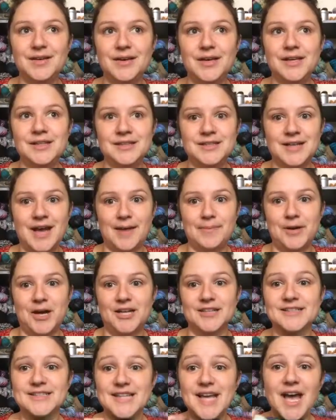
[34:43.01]
in the dye
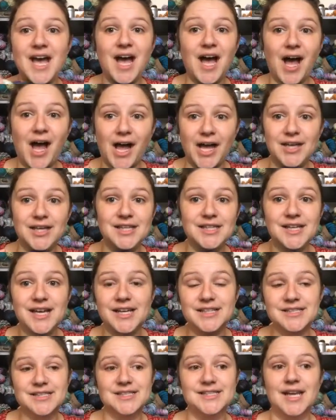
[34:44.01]
pots, I
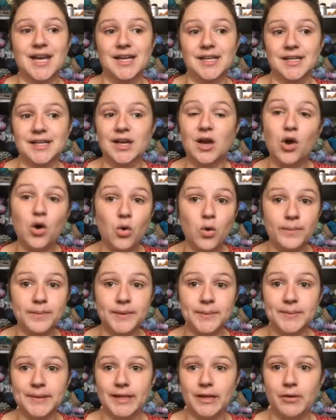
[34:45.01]
had decided, oh, I'm
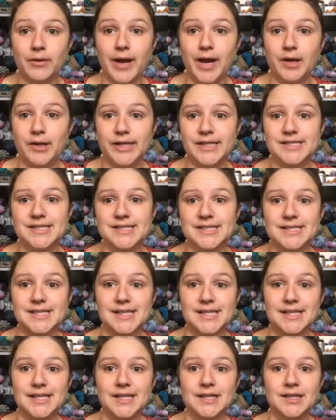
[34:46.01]
gonna play around and
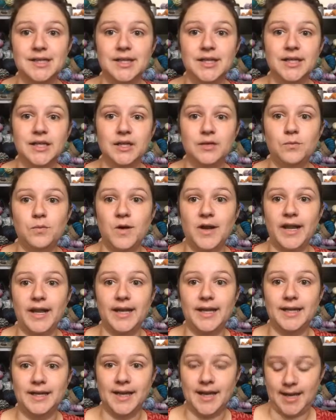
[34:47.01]
see what I
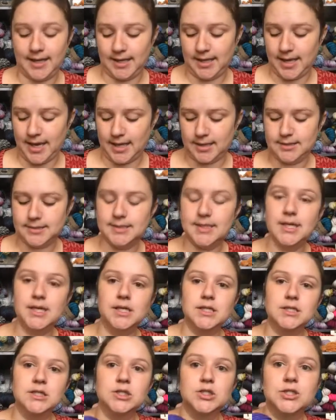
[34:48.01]
can kind of get.
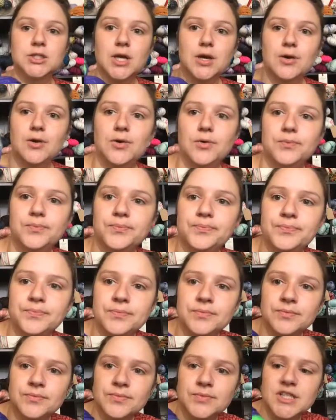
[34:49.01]
So
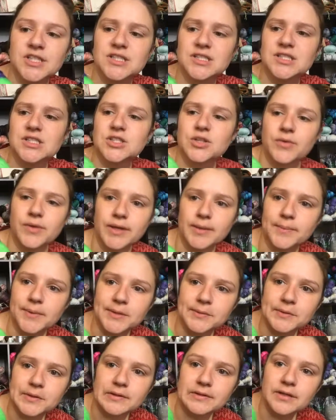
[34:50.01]
this is showing up
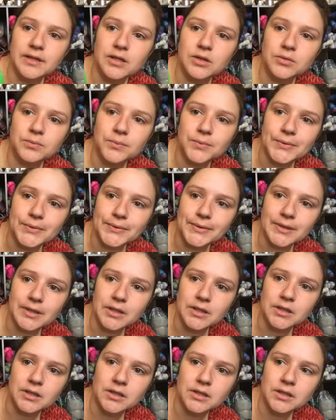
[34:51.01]
a little
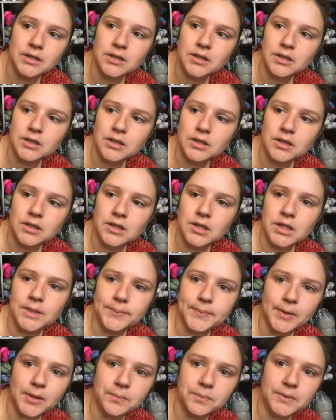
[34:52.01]
more
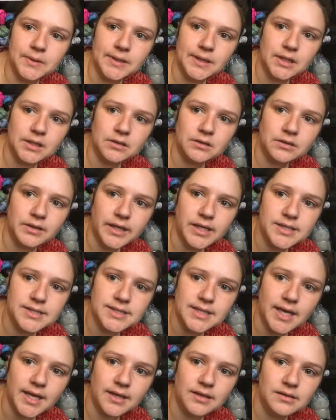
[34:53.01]
purpley, I'd
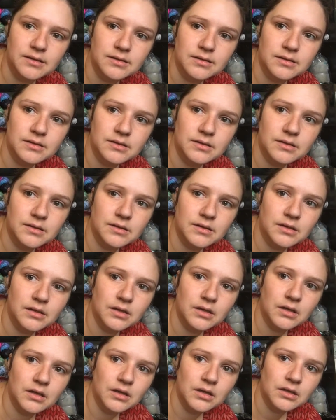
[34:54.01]
say.
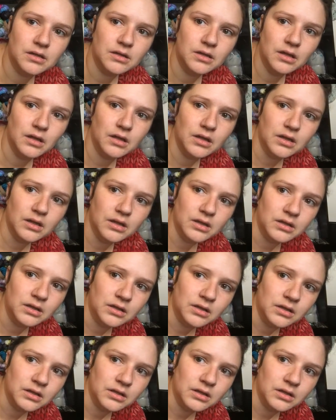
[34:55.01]
Yeah.